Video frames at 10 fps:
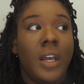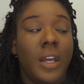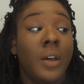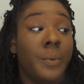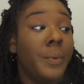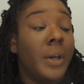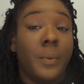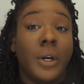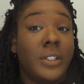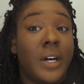it
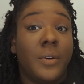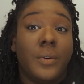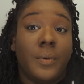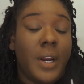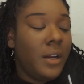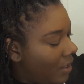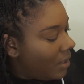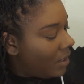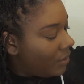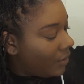worked out great.
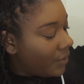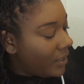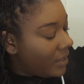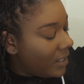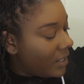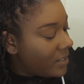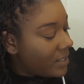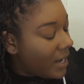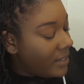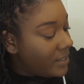The only thing
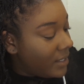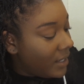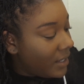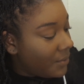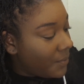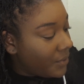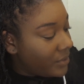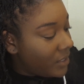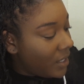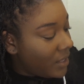is I didn't get a
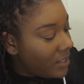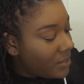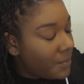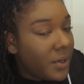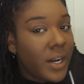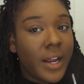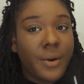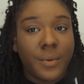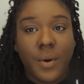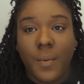warranty on this one. I
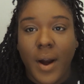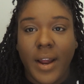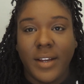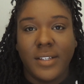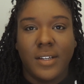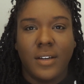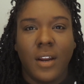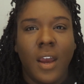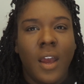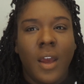don't know why I
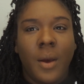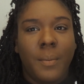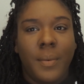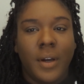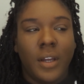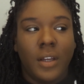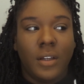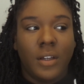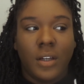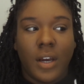didn't, but
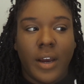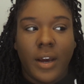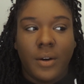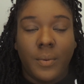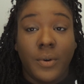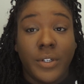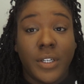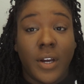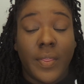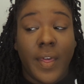I had a
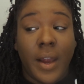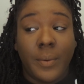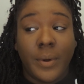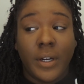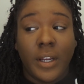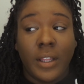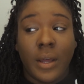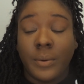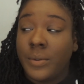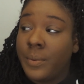warranty on that one, and
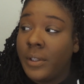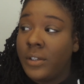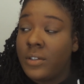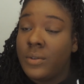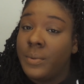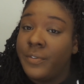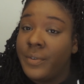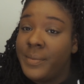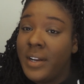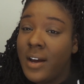that was really stupid
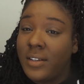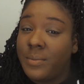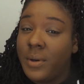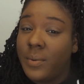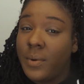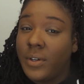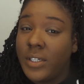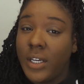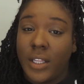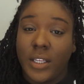for me not to put a
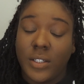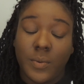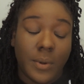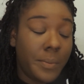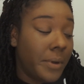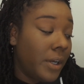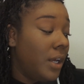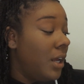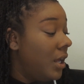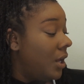warranty on this one. But